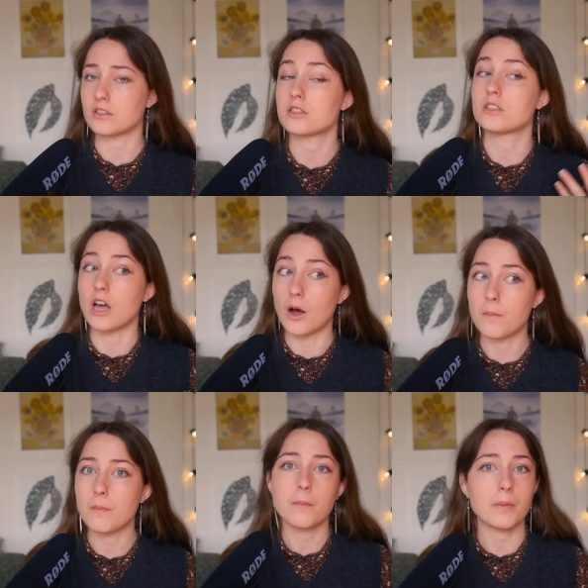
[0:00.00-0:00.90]

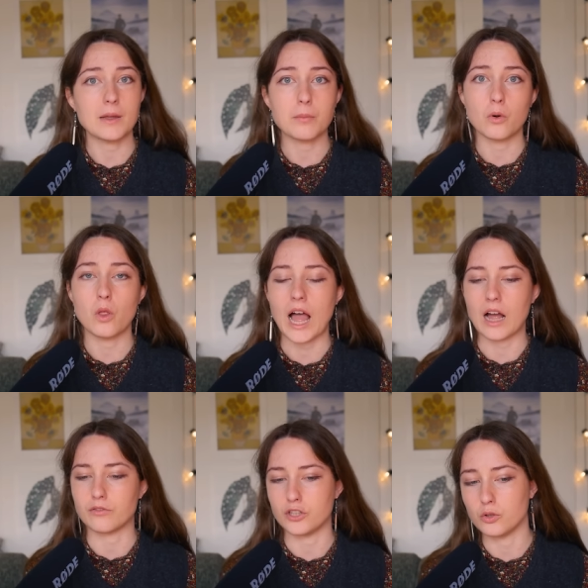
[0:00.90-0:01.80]
some people
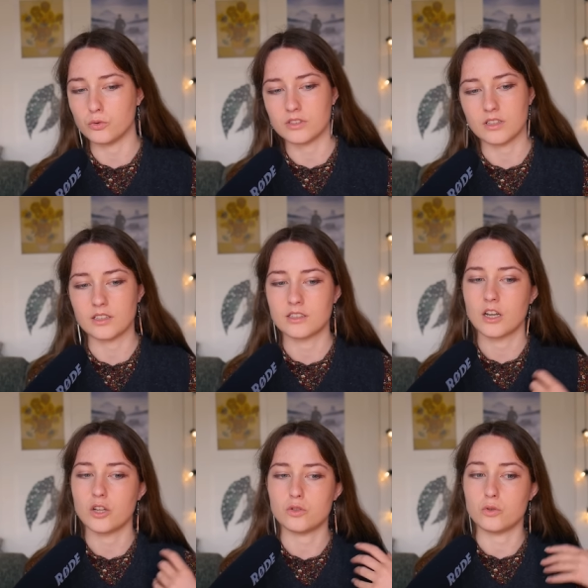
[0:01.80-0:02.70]
have used it
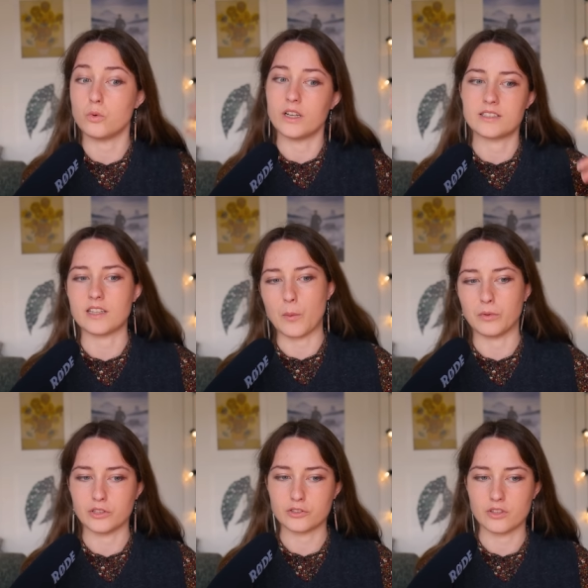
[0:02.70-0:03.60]
to
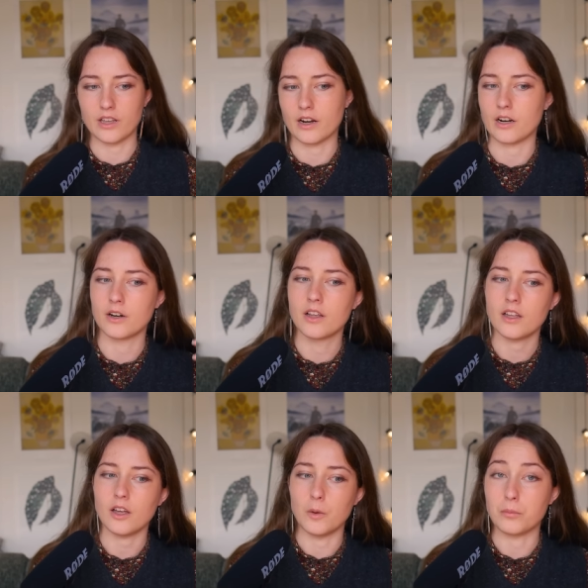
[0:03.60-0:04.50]
establish their
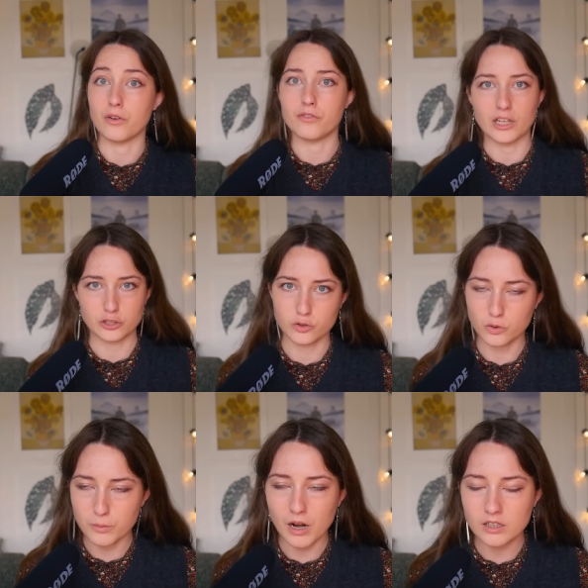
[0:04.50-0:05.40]
uh,
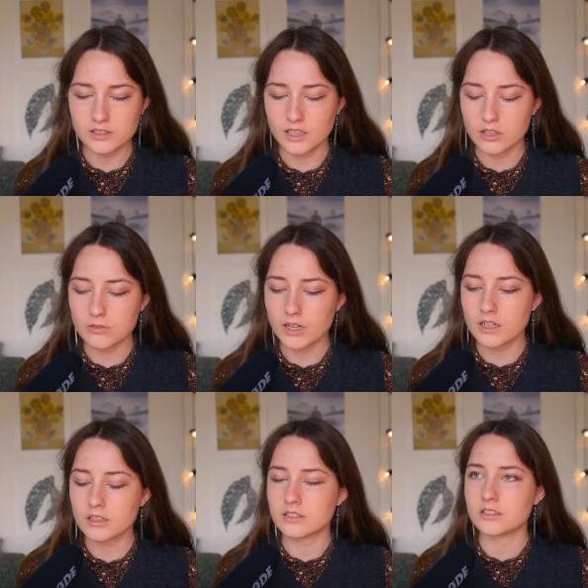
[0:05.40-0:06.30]
professional boxing
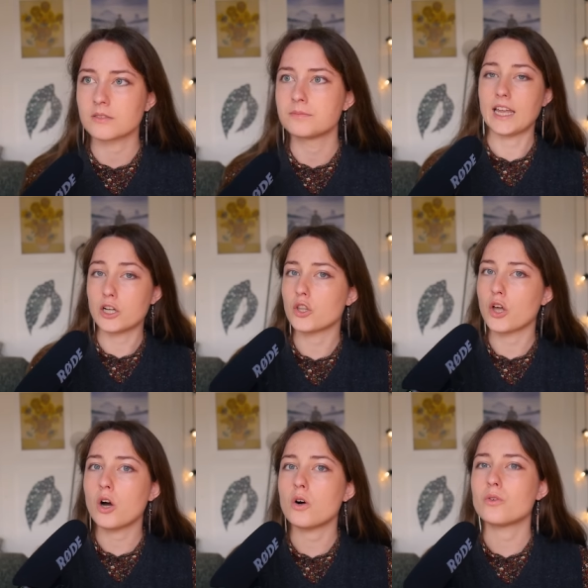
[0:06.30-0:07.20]
careers. And
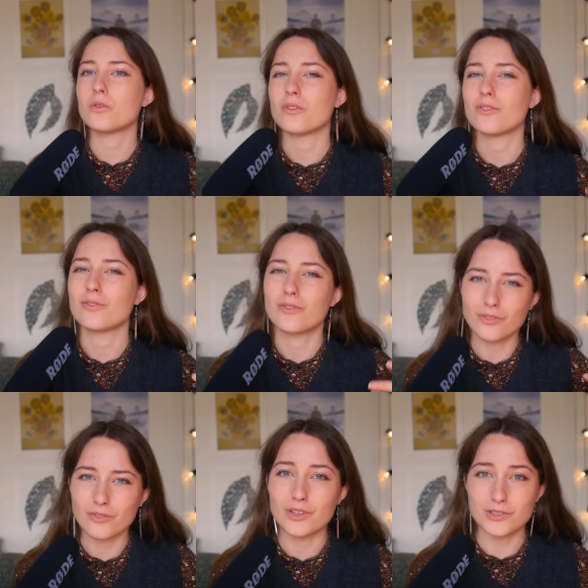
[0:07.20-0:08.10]
although
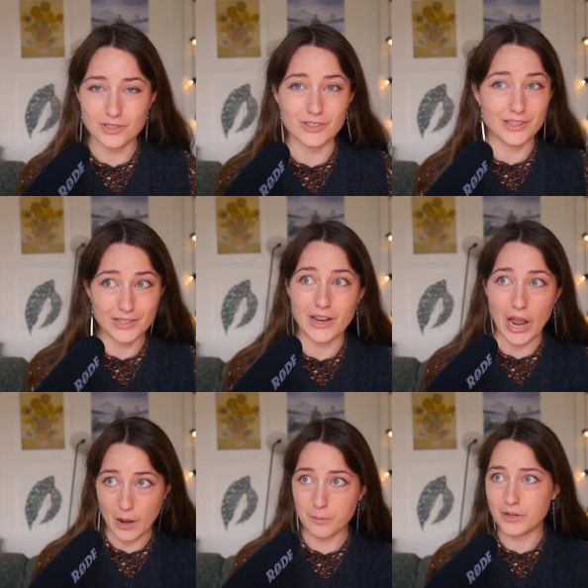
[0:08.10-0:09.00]
this did
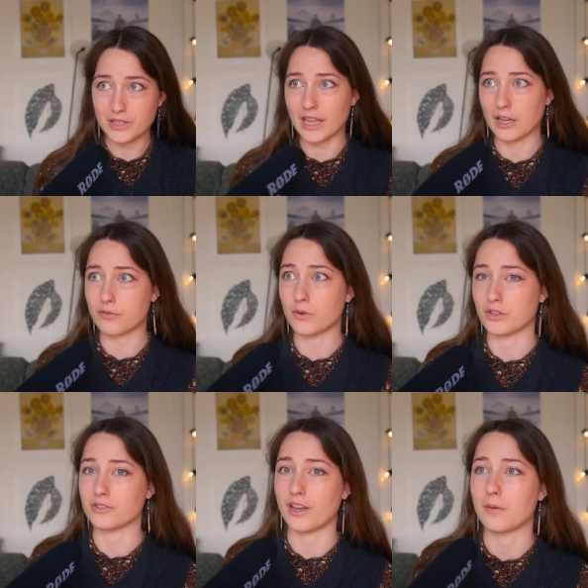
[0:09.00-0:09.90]
happen, like for
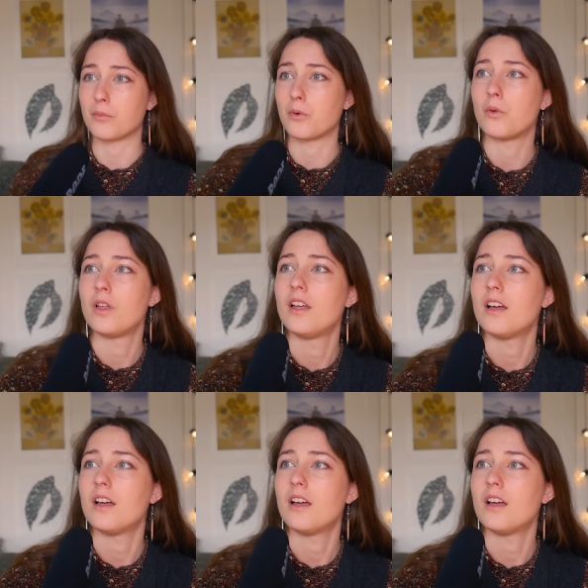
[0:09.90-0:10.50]
example,